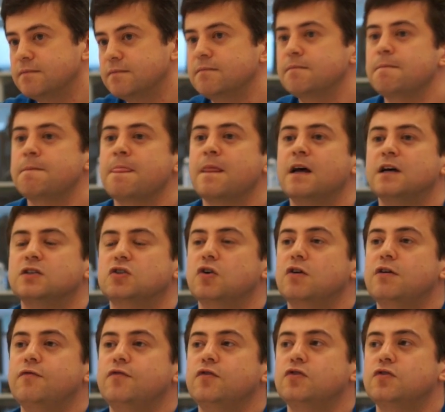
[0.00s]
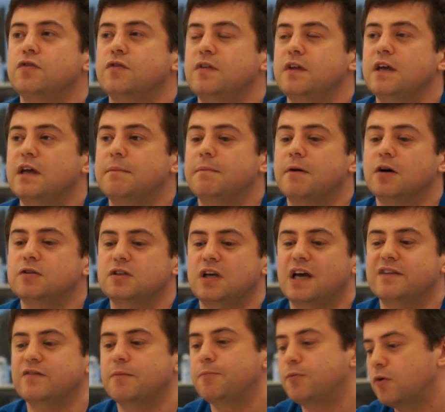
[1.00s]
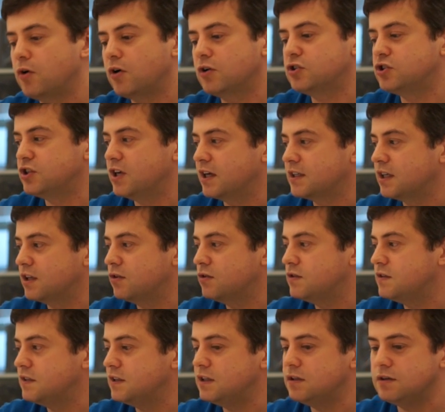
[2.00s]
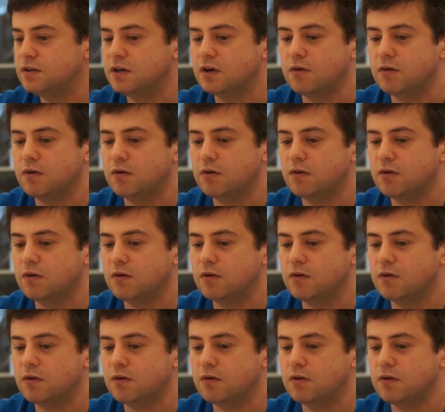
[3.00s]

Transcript: So if you to think about, you have a project and you see,